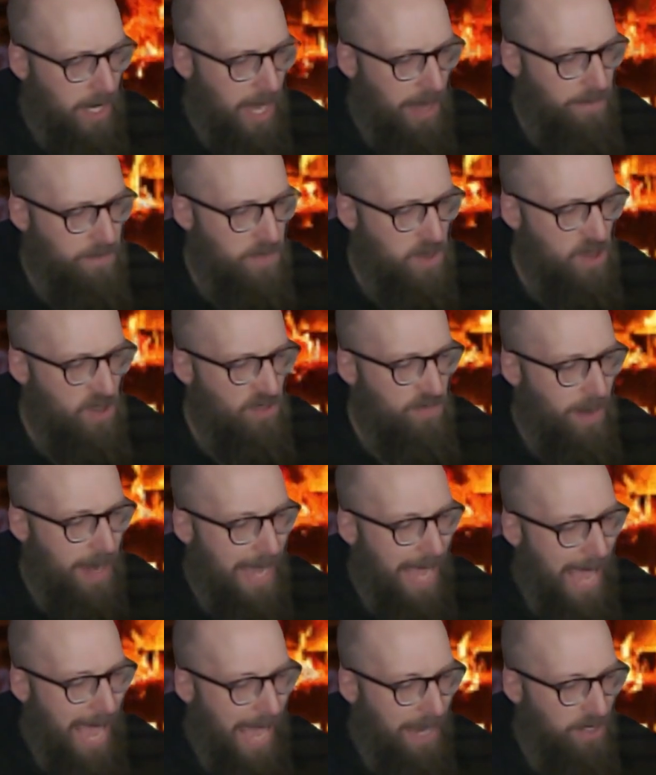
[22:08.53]
I moved my
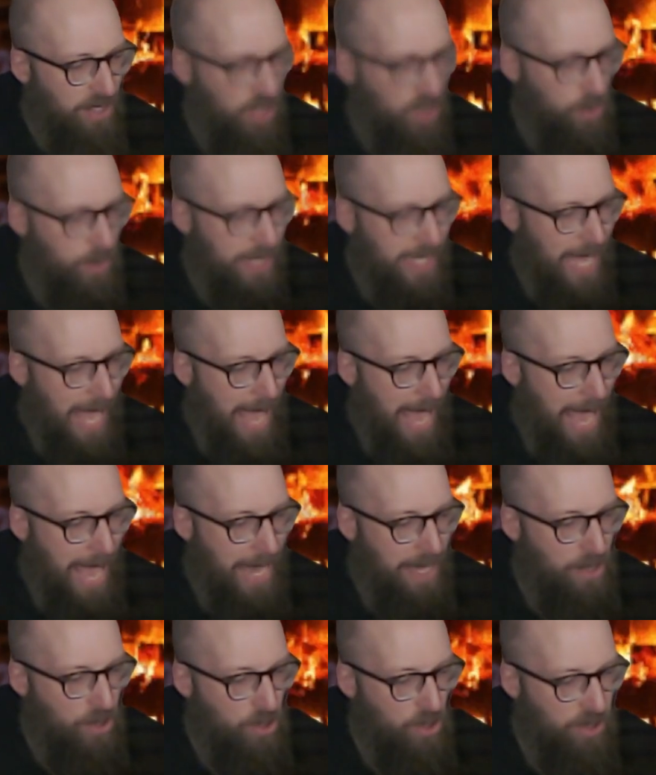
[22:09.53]
hand to his
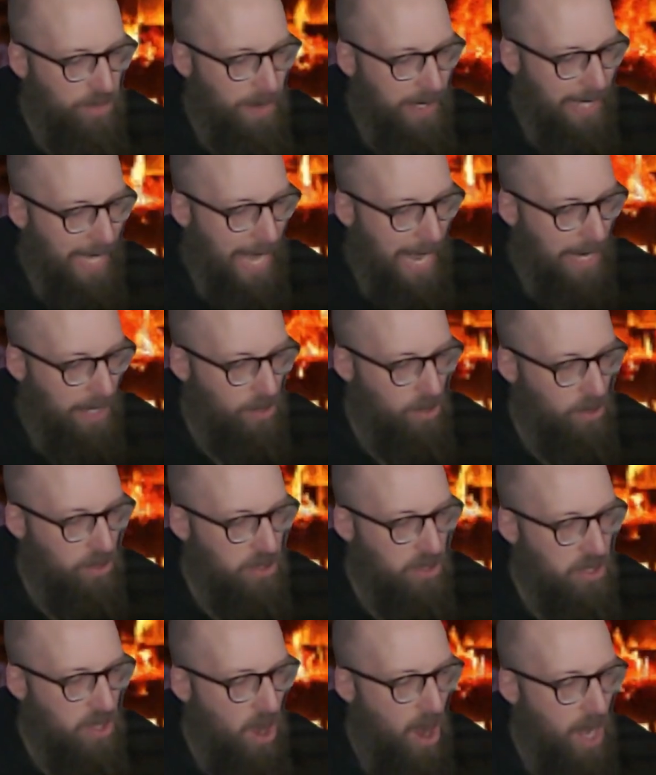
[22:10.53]
head, whose mechanical
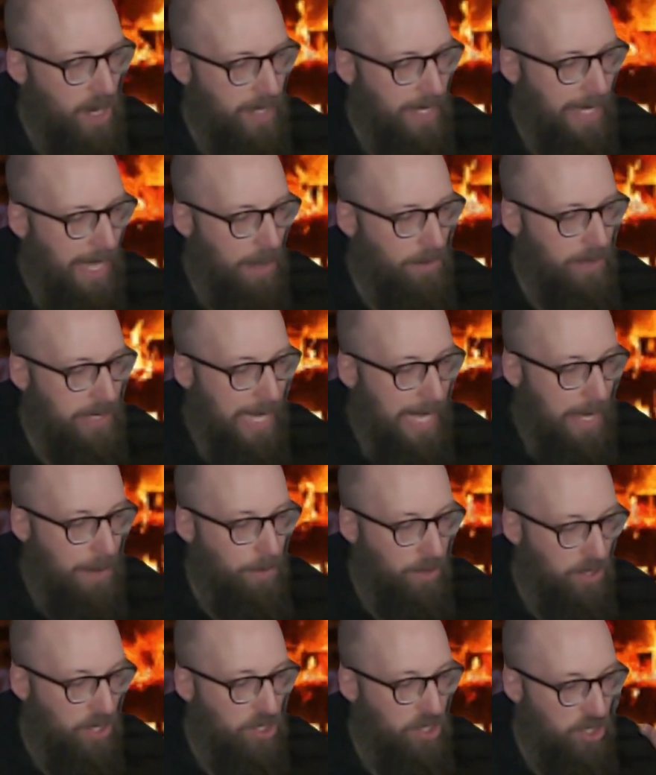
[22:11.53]
nodding I was
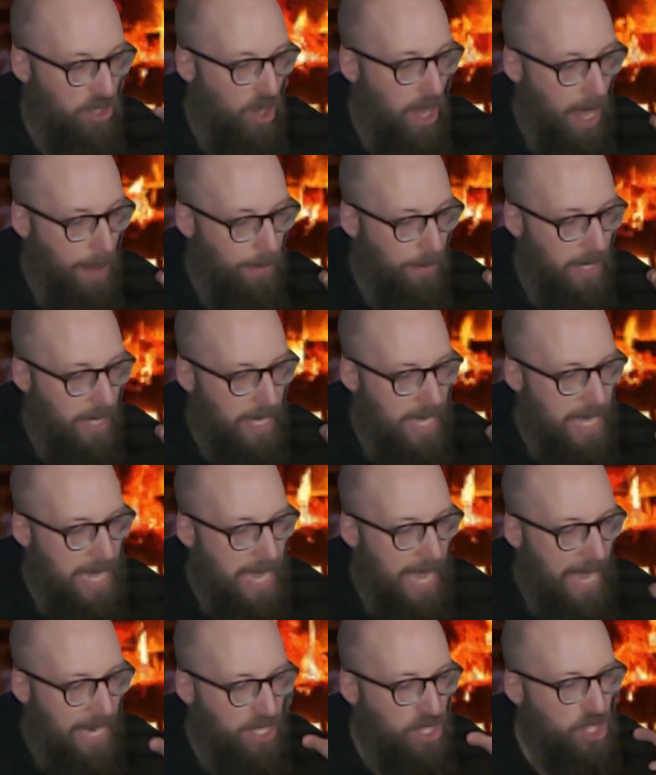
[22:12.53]
able to stop,
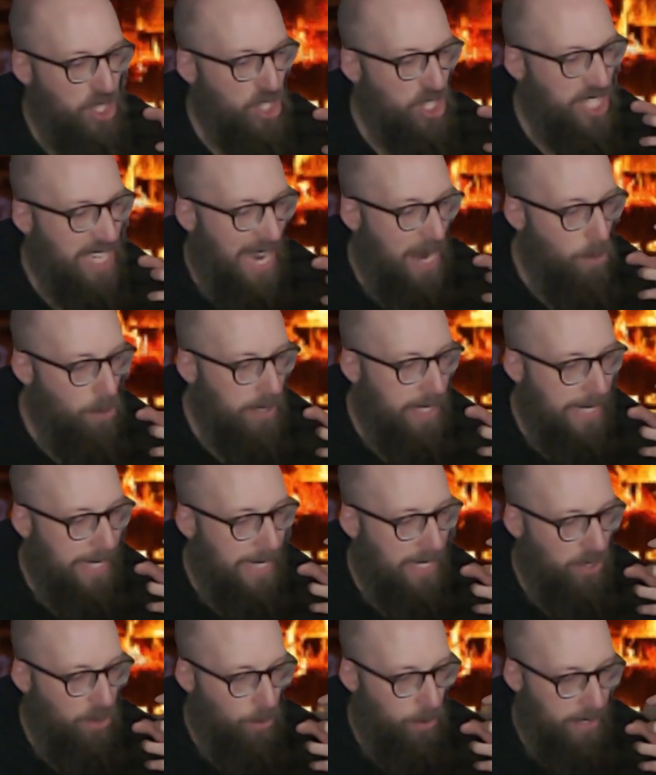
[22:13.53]
and shouted
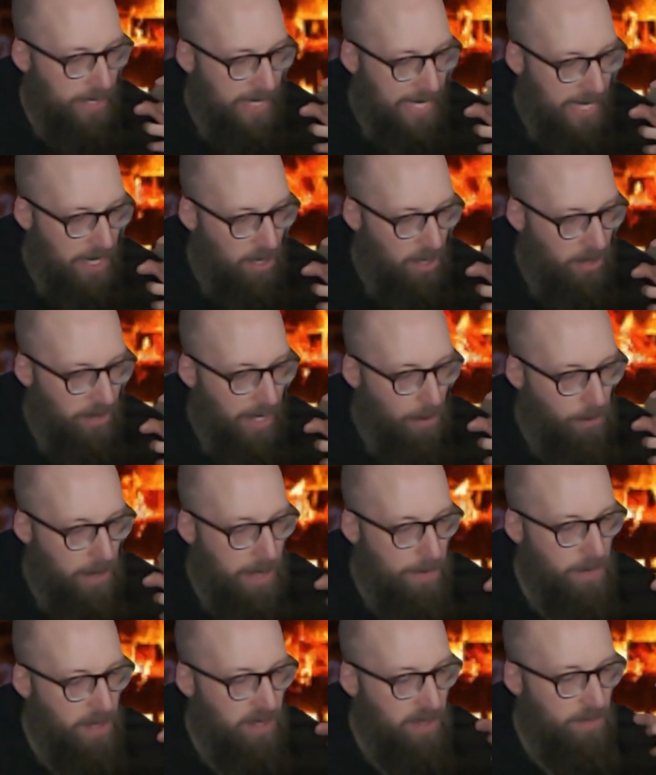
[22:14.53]
into his ear that
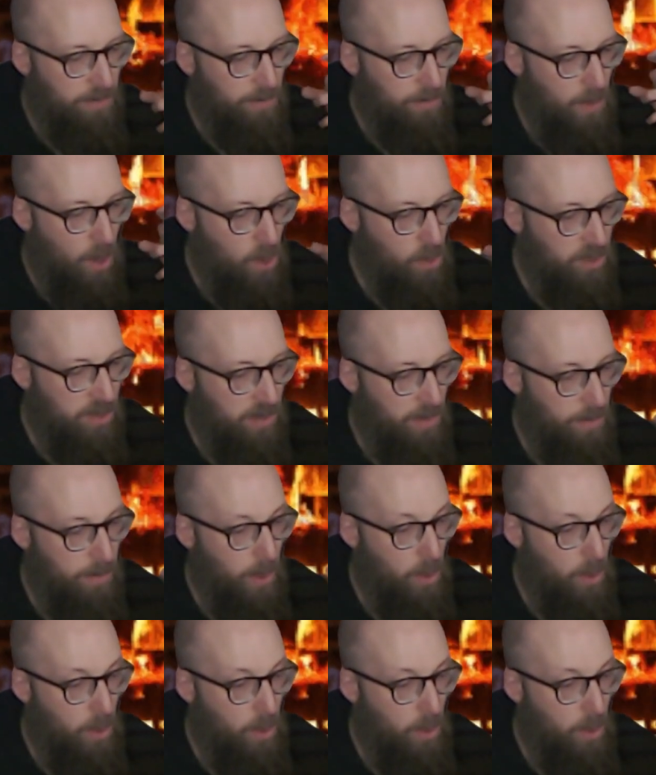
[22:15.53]
we must both